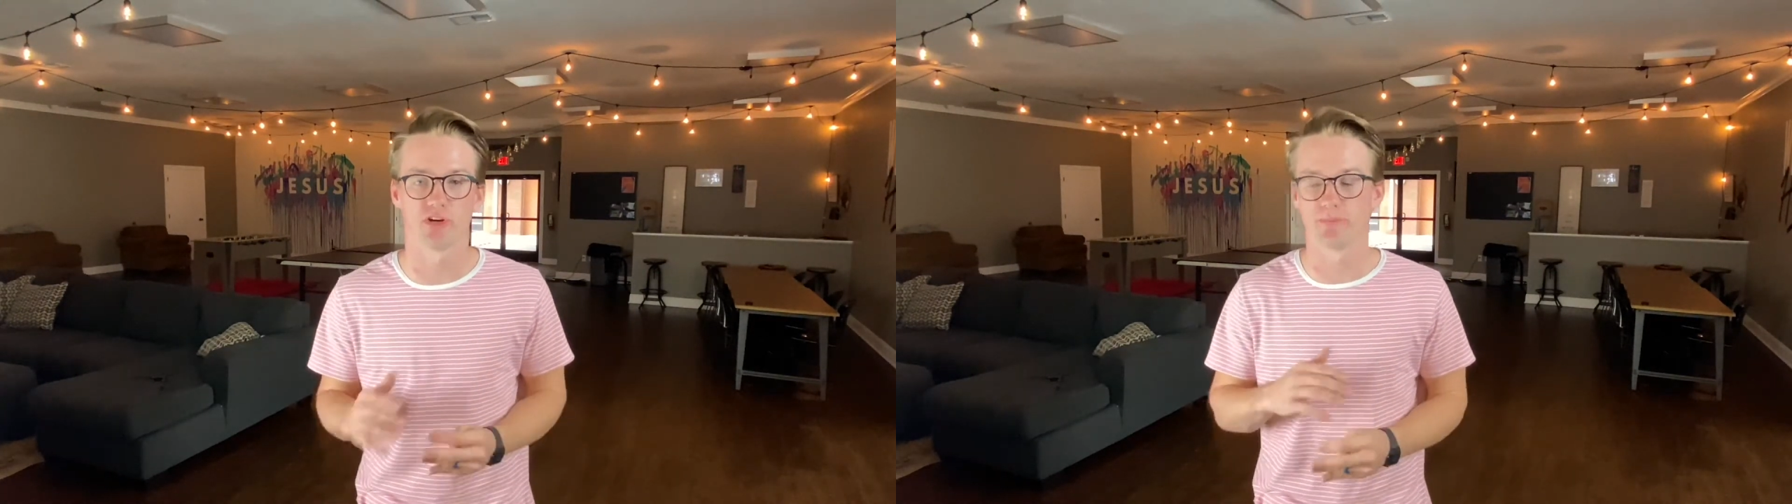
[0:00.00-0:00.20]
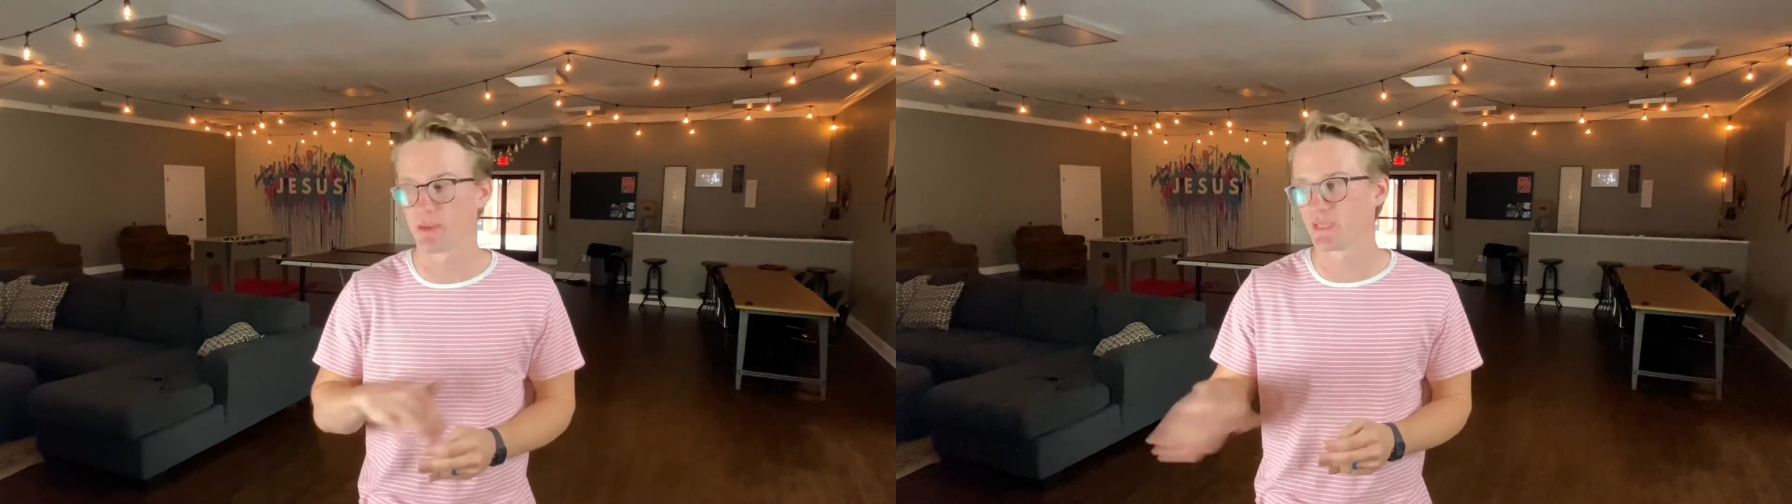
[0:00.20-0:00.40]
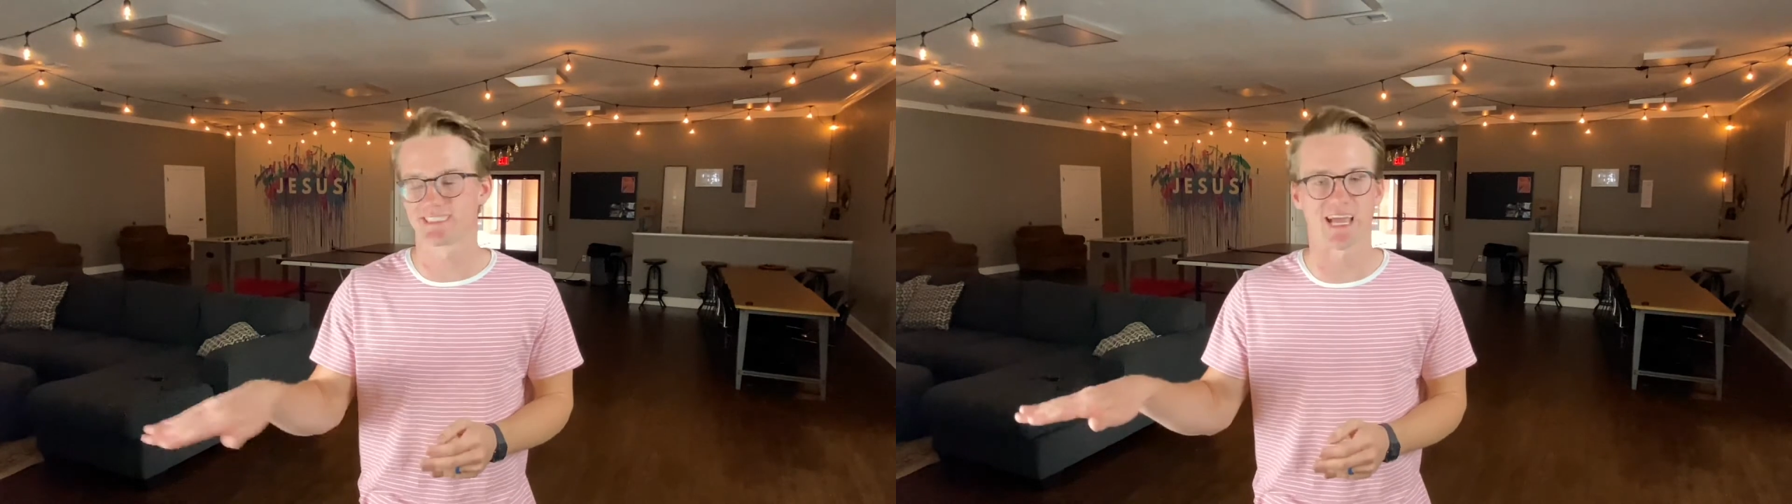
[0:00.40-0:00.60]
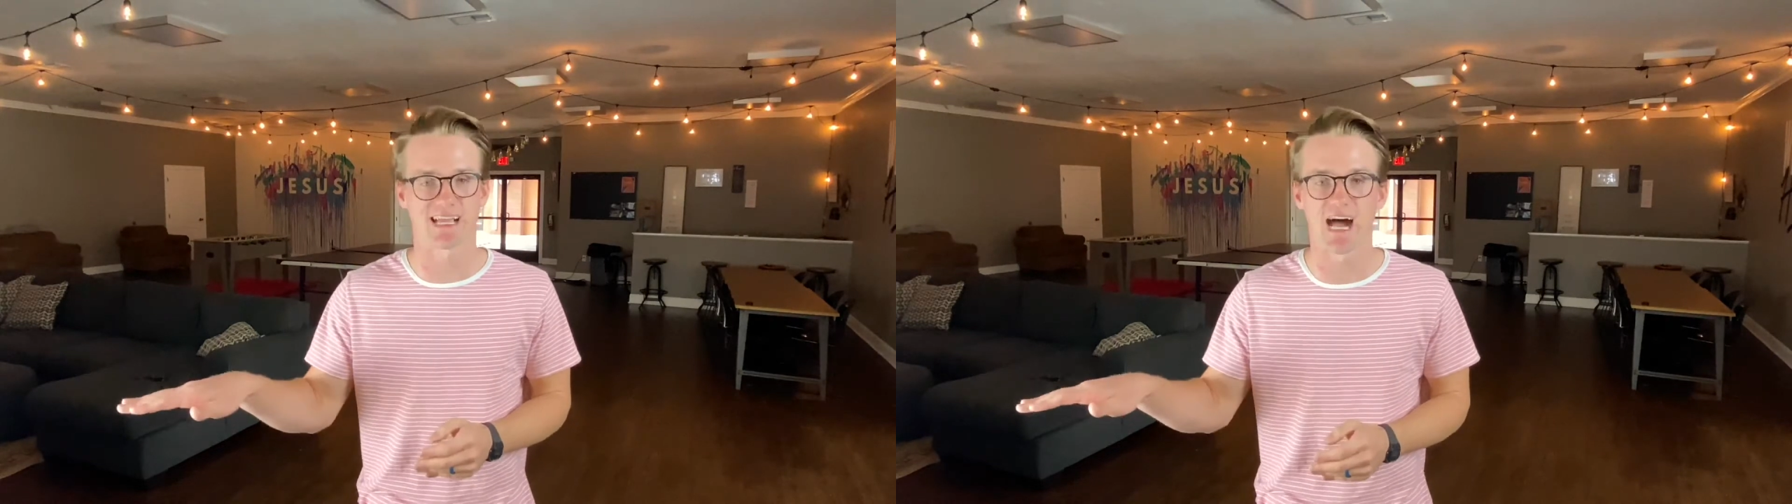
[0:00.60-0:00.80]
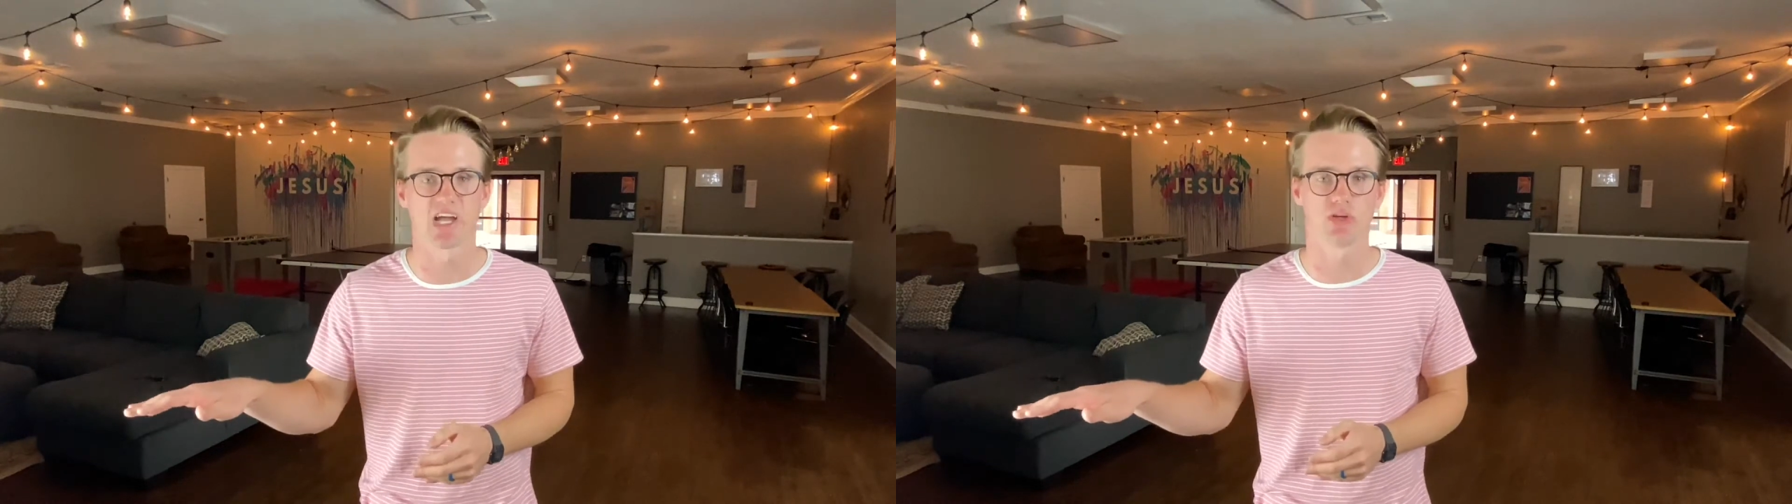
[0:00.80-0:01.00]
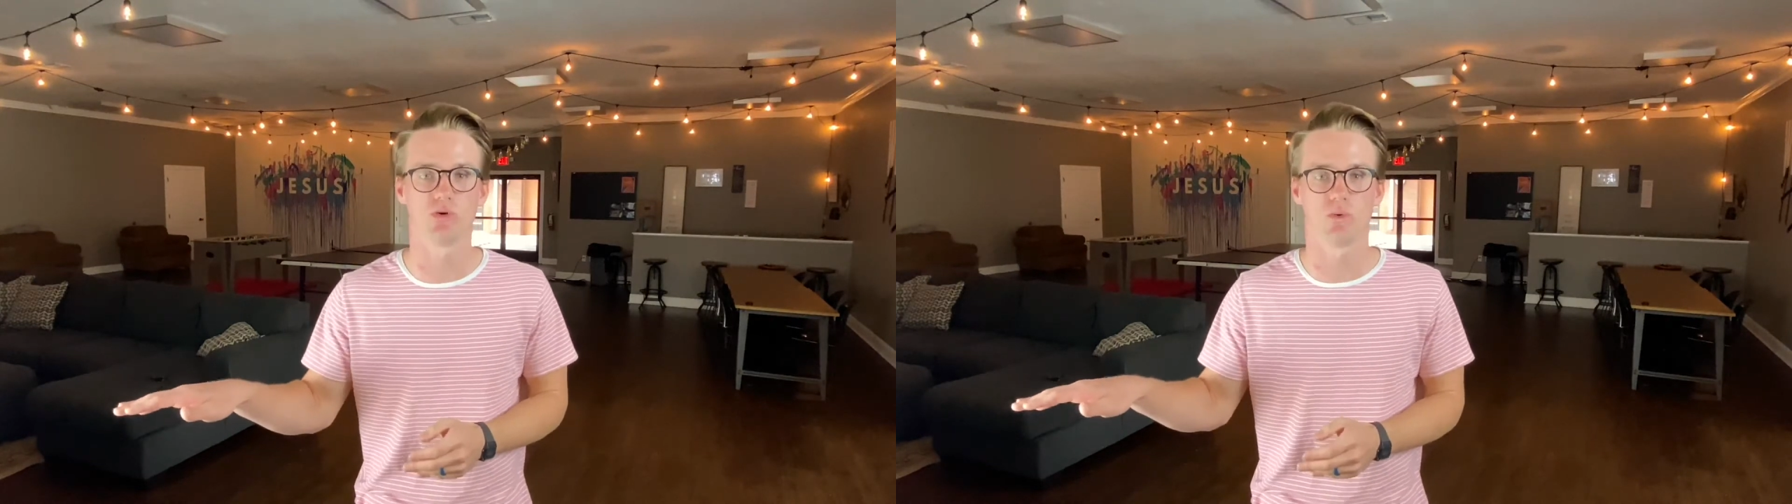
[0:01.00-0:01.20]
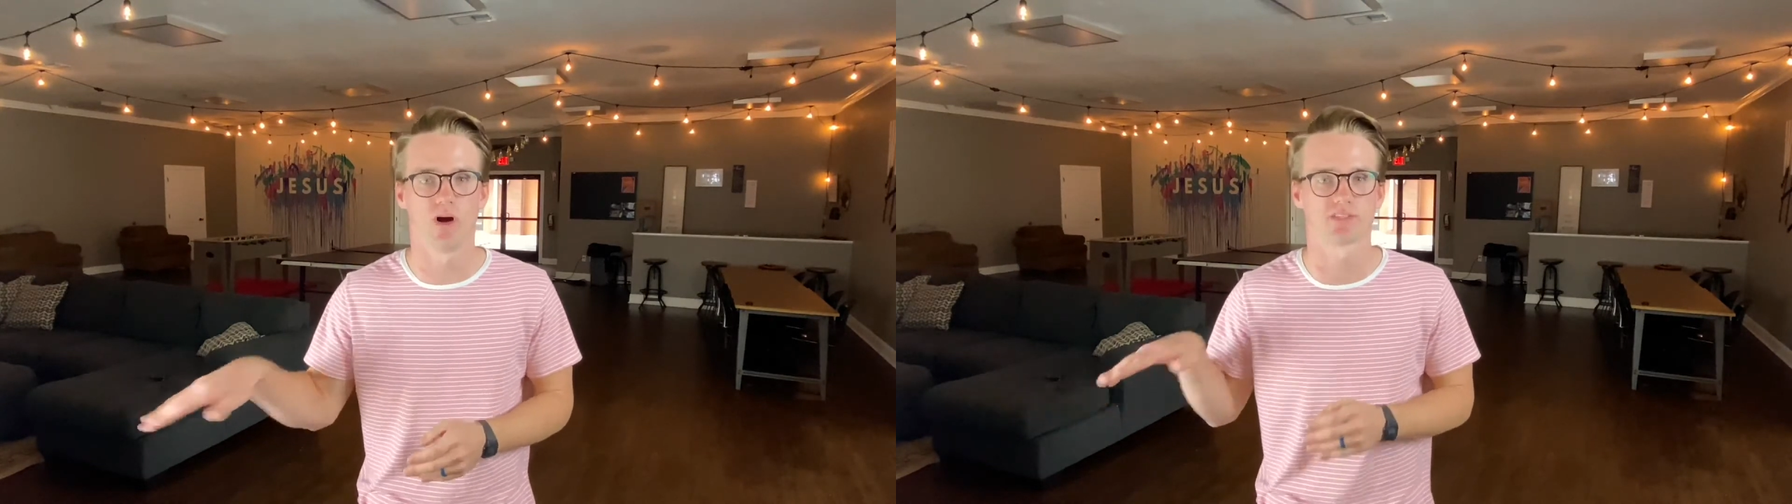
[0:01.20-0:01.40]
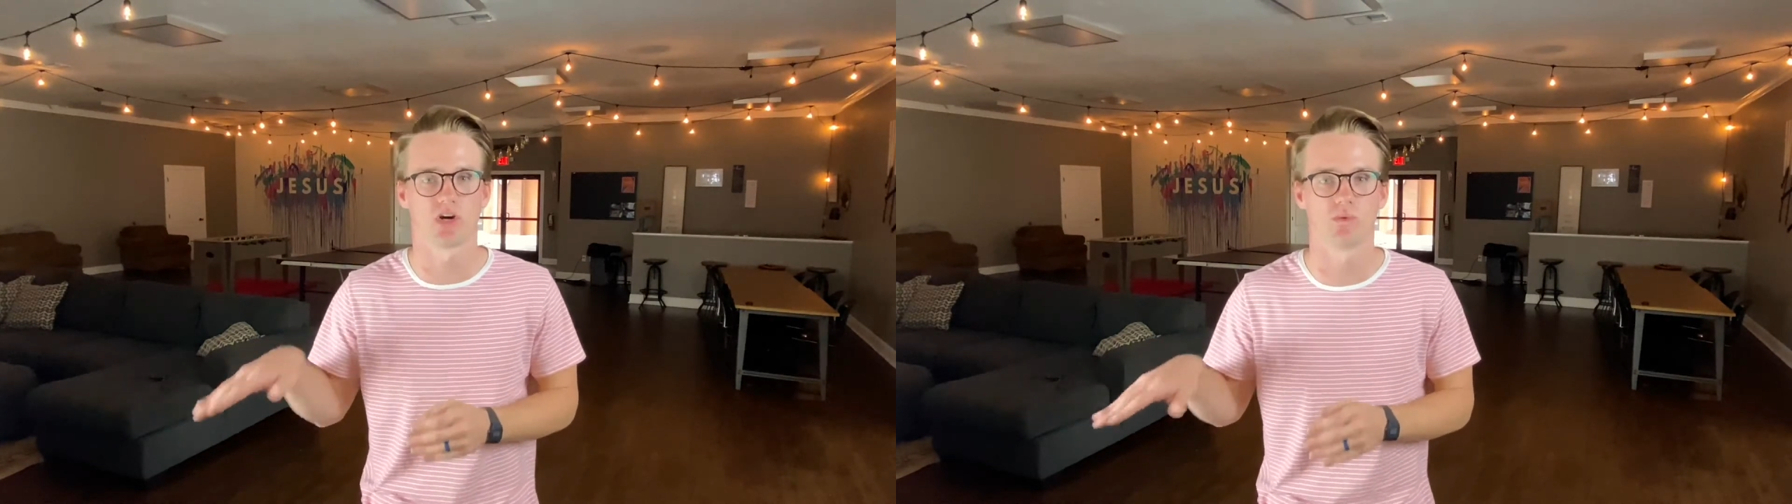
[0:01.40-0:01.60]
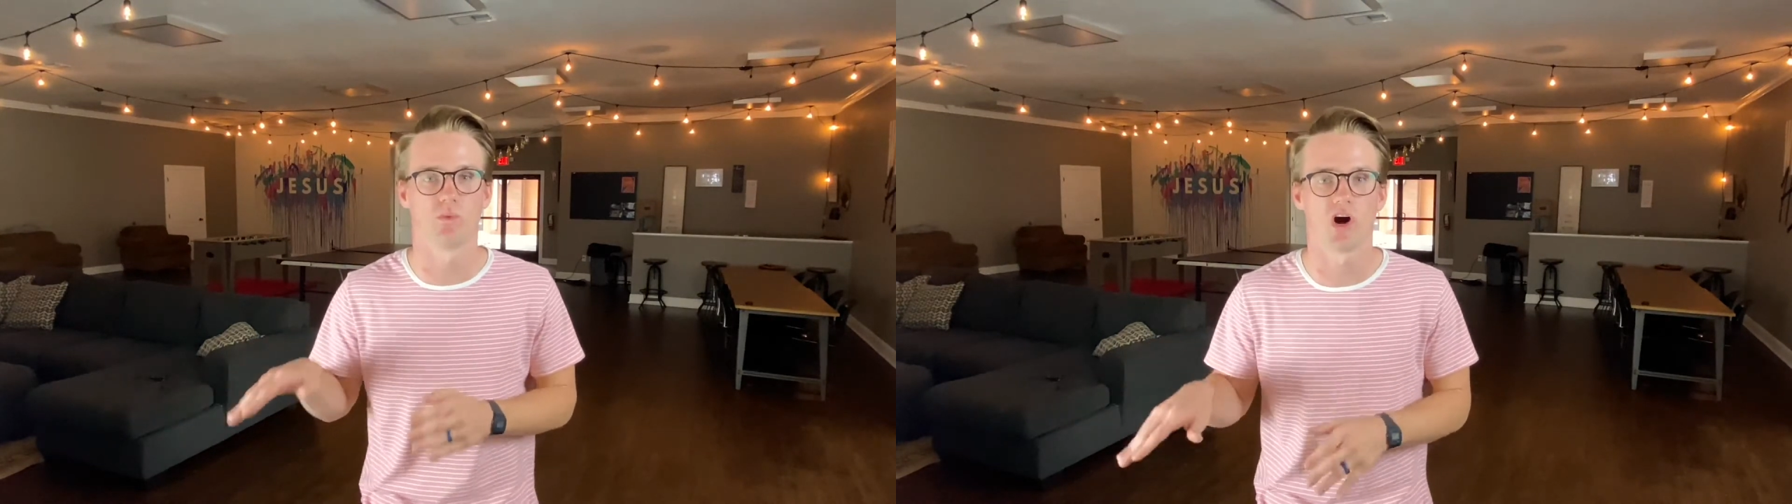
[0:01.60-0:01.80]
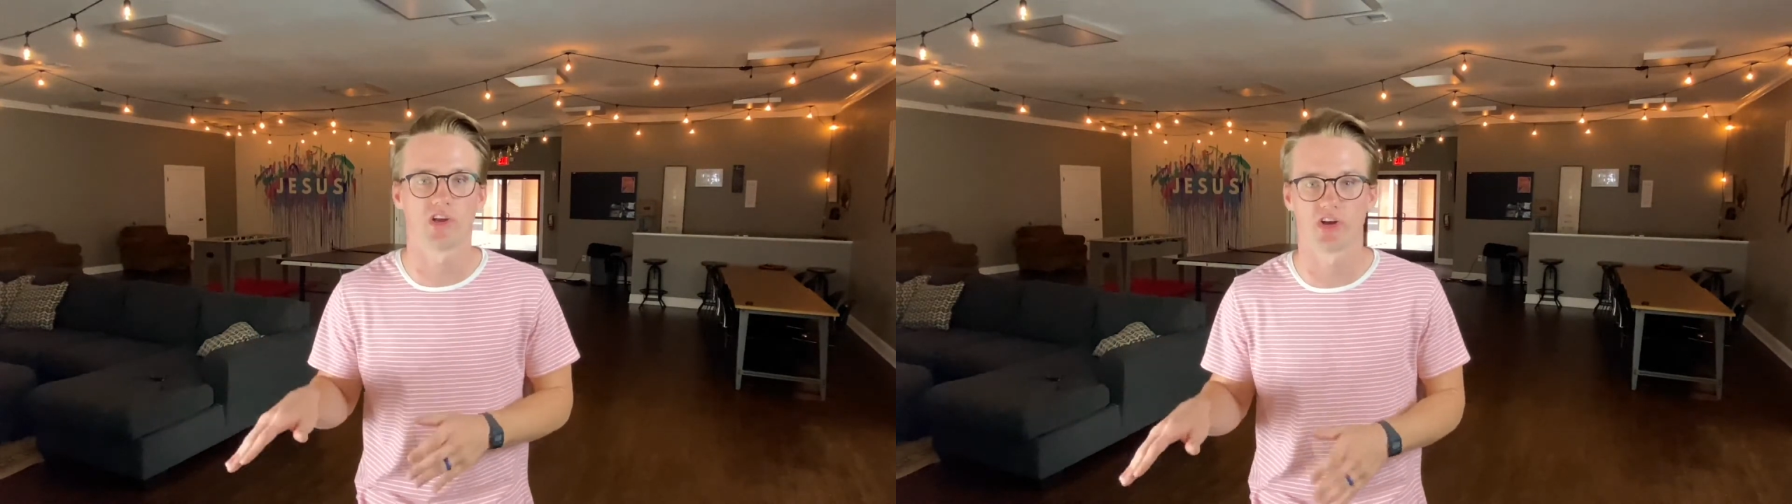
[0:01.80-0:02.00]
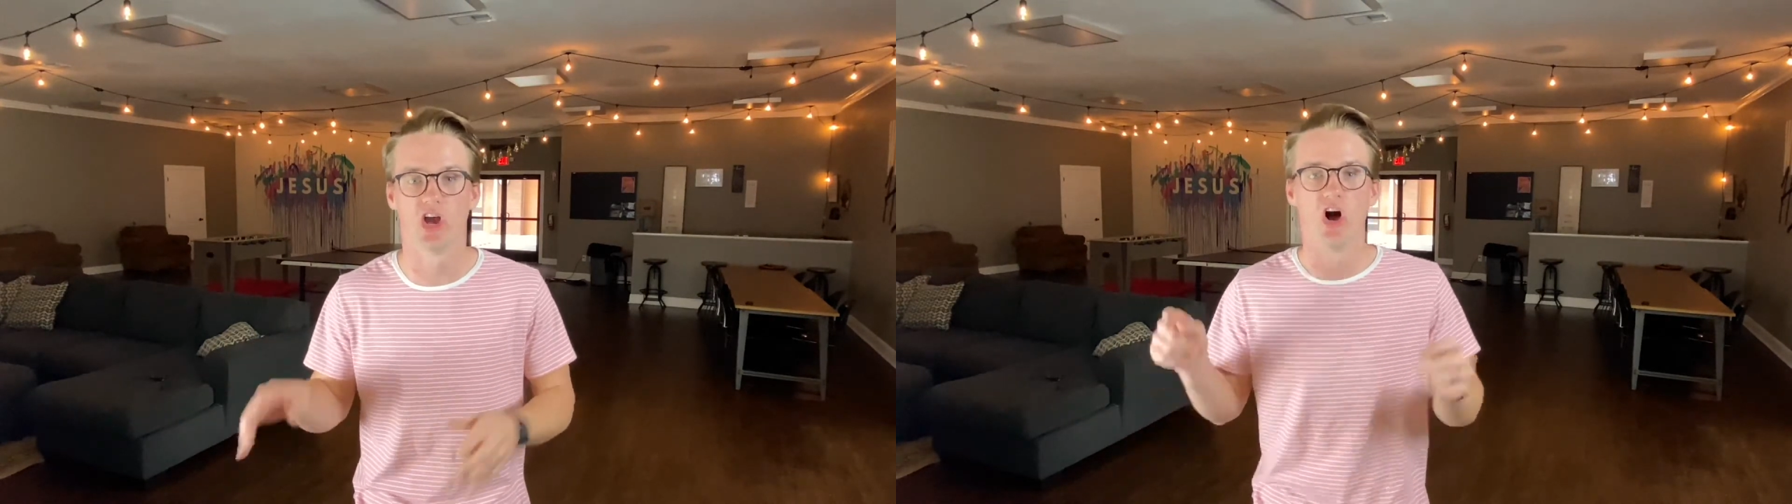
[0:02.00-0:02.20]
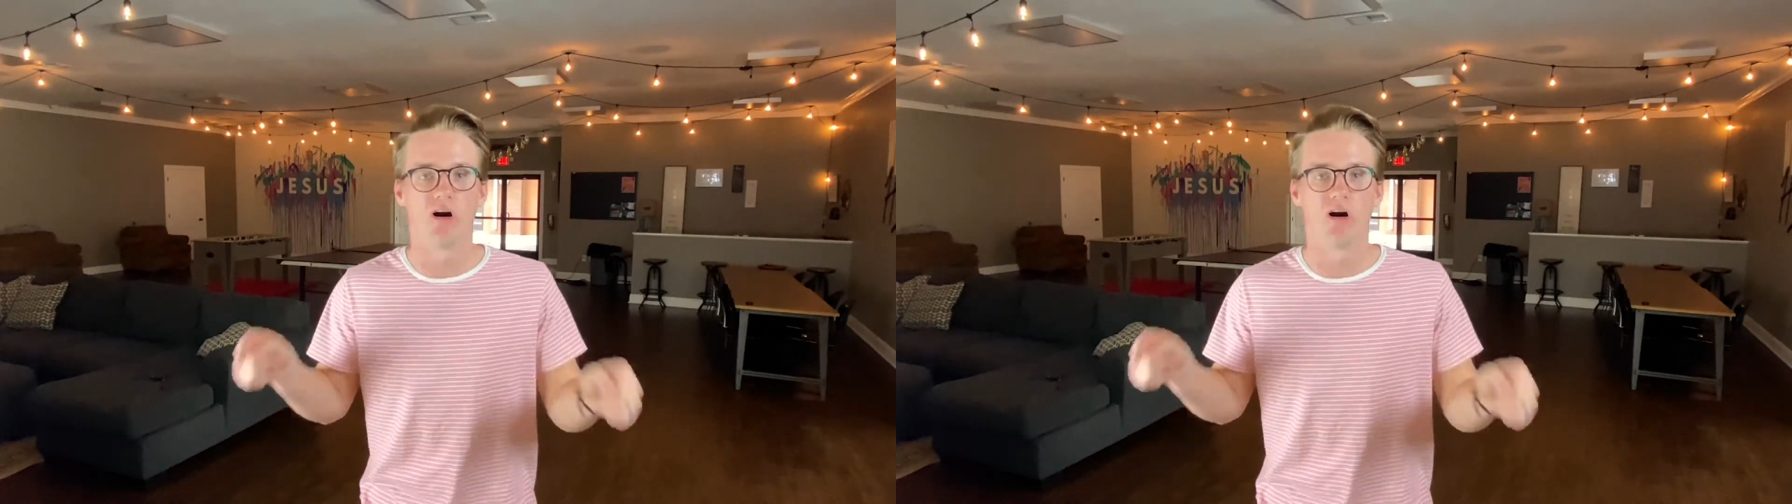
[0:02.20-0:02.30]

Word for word: or maybe he's that guy who walked on water.